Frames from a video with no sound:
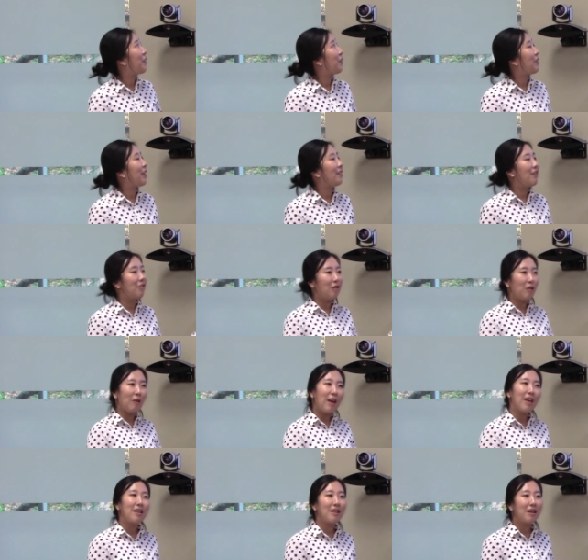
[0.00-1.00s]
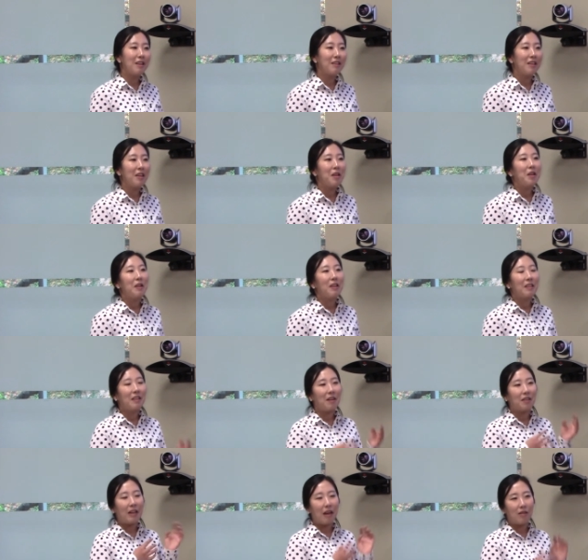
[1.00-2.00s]
the situation, the
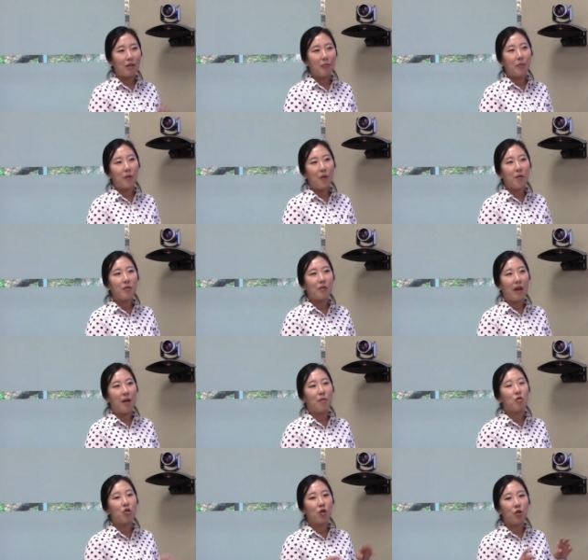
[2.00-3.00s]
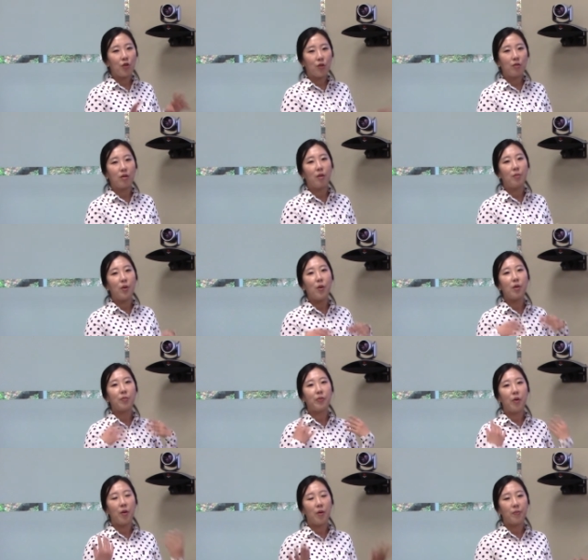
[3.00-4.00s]
test program choose the more
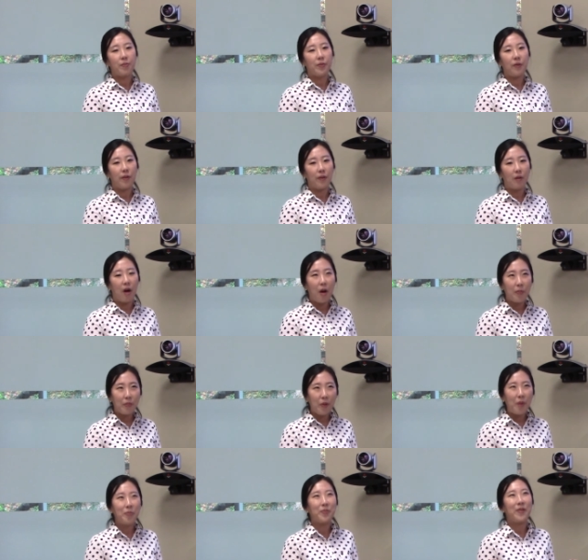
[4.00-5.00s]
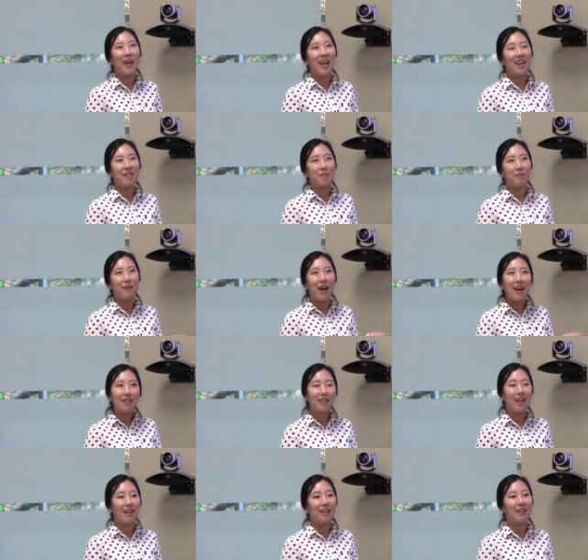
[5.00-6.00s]
appropriate
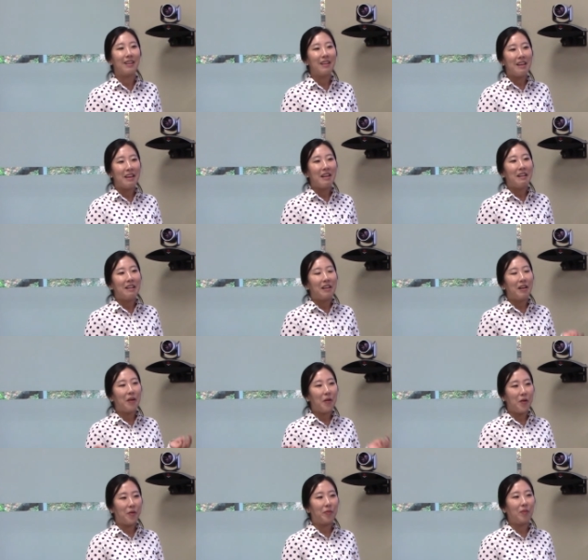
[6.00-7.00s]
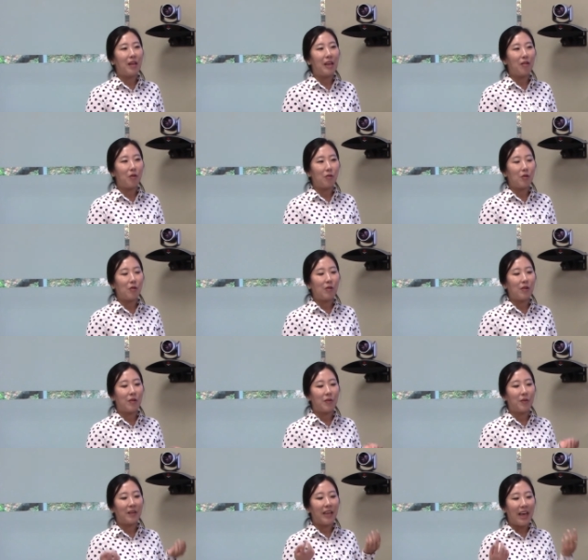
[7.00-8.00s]
model in order
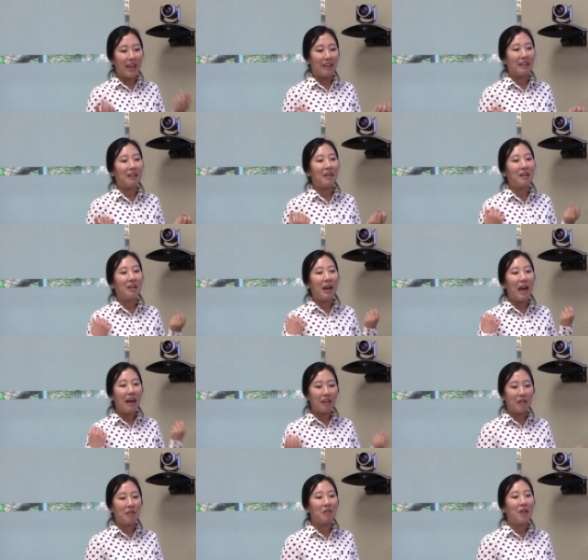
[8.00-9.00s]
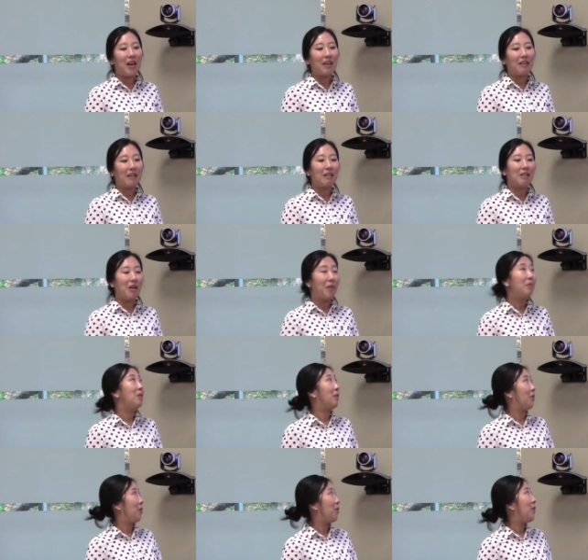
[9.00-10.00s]
to get the accurate
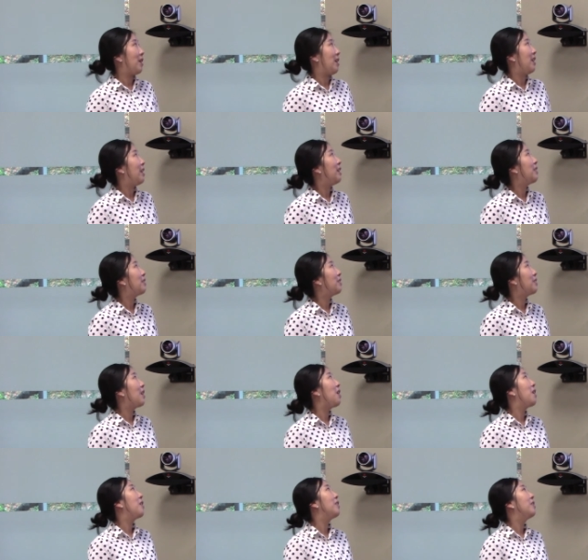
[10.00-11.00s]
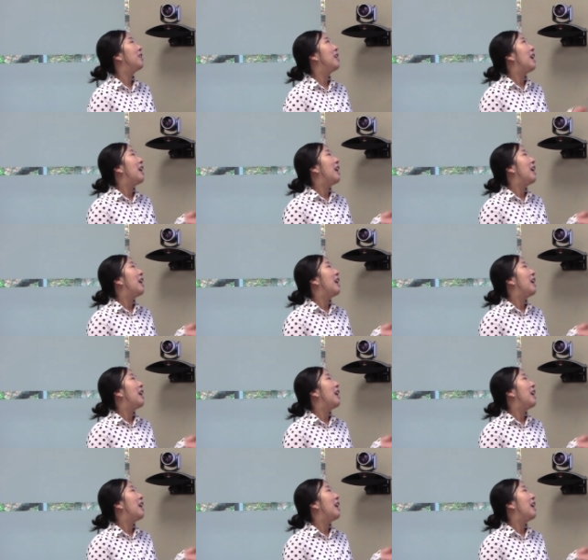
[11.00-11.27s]
sub-score. So